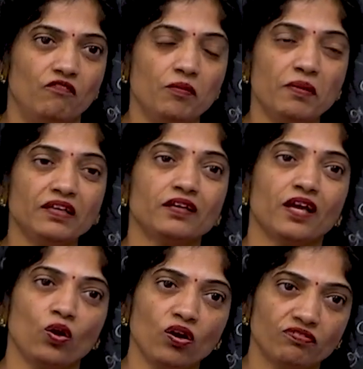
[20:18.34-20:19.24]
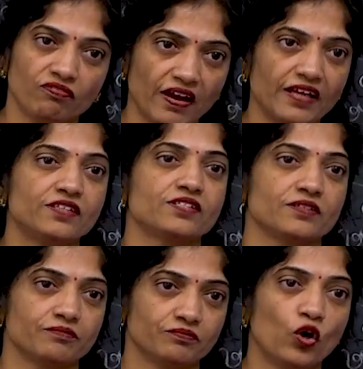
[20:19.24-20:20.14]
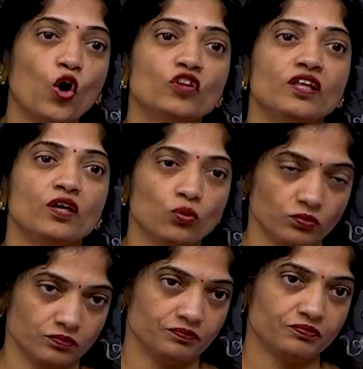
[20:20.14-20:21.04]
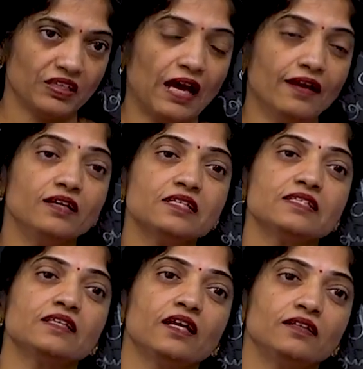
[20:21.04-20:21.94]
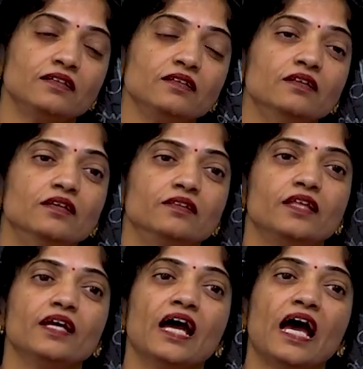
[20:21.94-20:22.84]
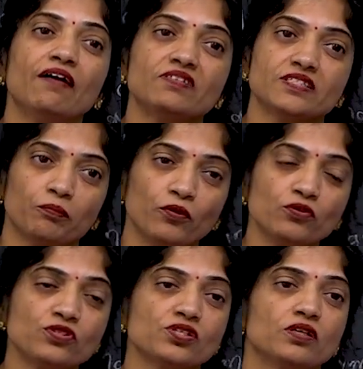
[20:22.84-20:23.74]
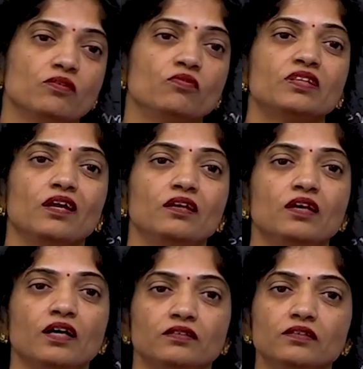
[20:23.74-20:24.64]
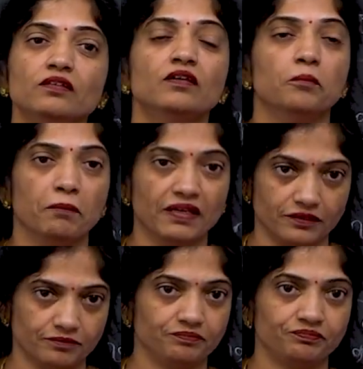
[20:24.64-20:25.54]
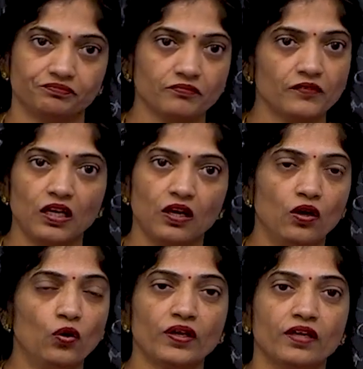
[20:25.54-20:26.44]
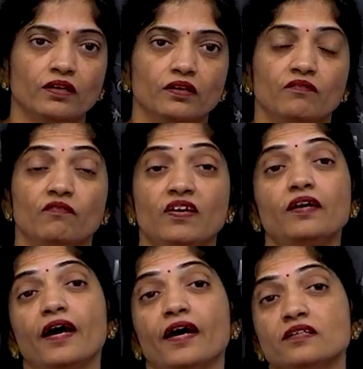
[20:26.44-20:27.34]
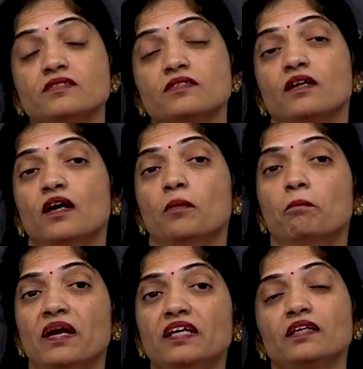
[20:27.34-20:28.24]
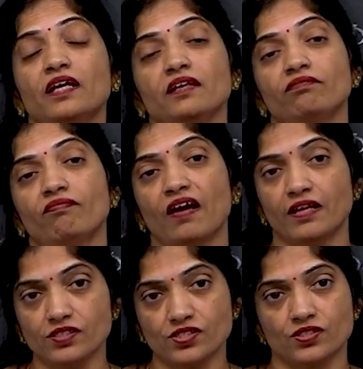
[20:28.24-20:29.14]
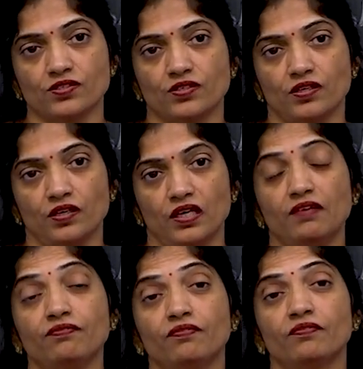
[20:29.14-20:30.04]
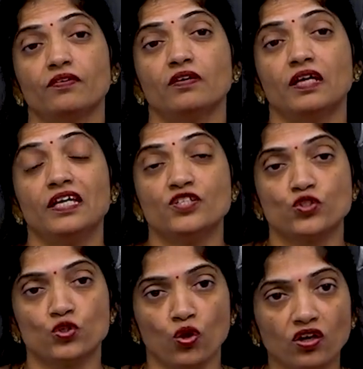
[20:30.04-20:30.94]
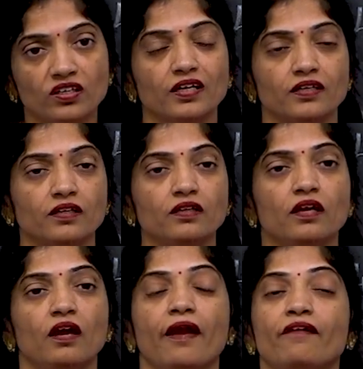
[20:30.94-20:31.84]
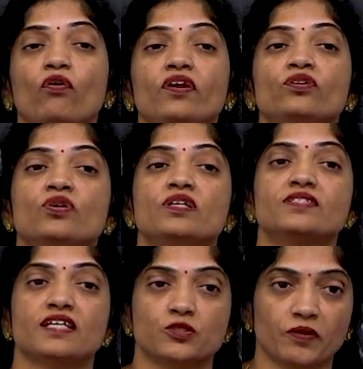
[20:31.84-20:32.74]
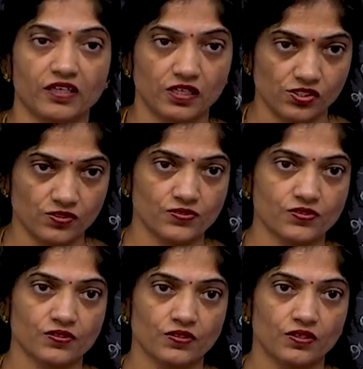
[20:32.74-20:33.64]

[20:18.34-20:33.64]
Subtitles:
women cannot fight on their own unless and until they have a support with any other men. Okay, whereas men can fight if he is not getting according to his expectations.